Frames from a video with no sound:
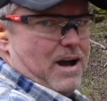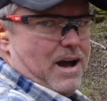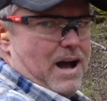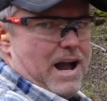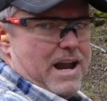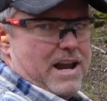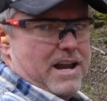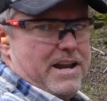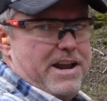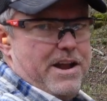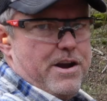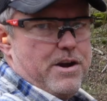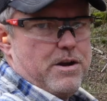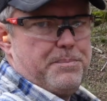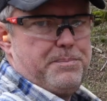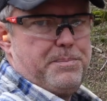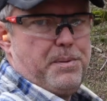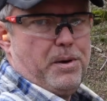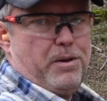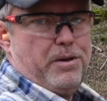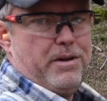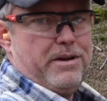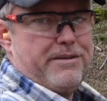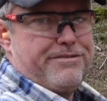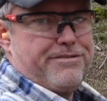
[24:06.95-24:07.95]
I could hear
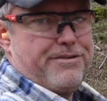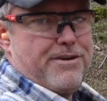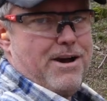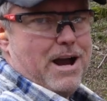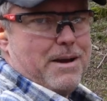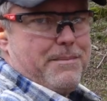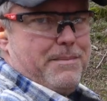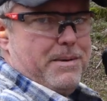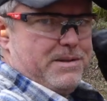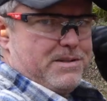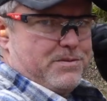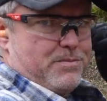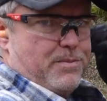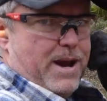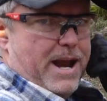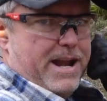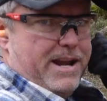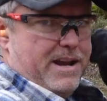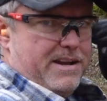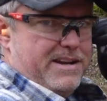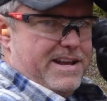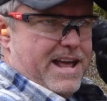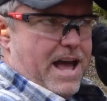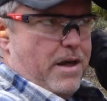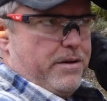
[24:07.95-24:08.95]
bullet fragments
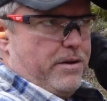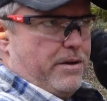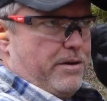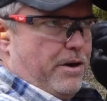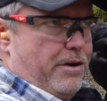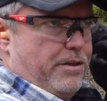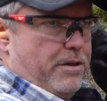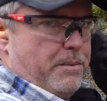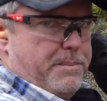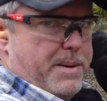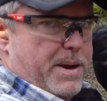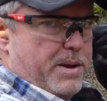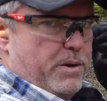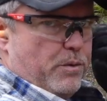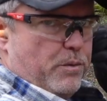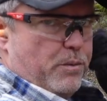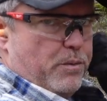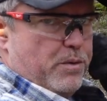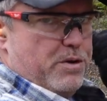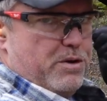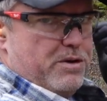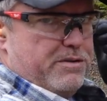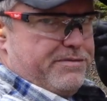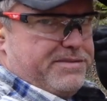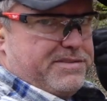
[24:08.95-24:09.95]
raining down on all the metal
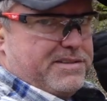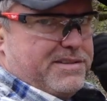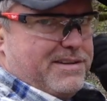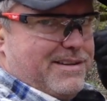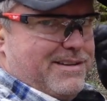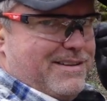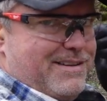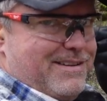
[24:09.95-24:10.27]
roofs.